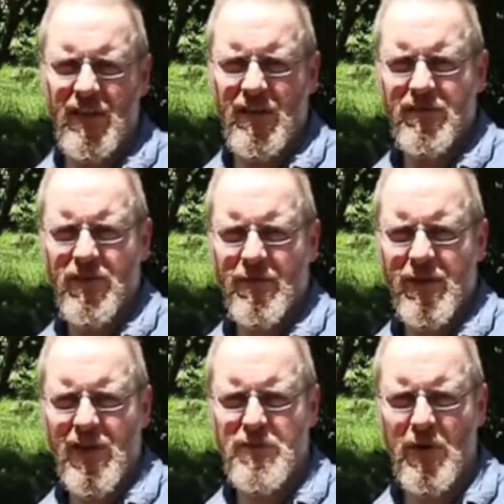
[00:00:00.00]
a
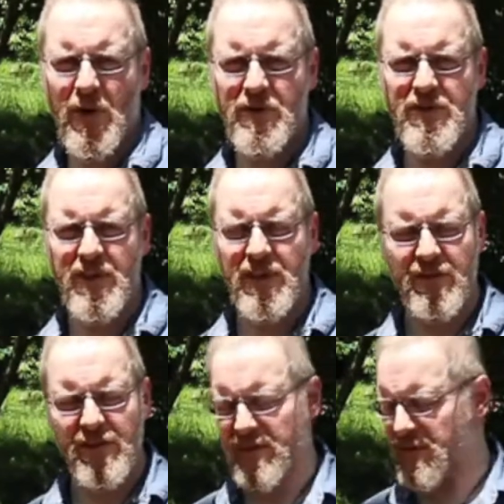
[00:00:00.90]
fiberglass bow, is that you
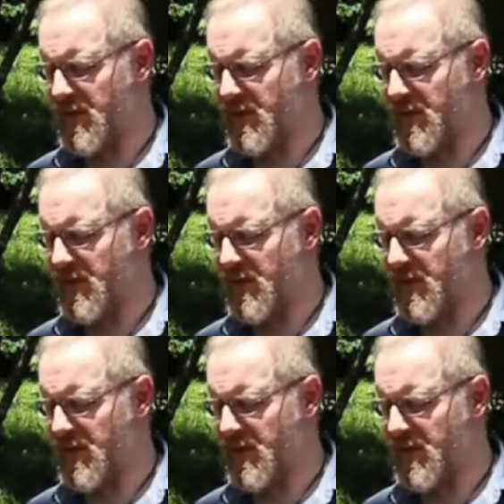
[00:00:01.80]
can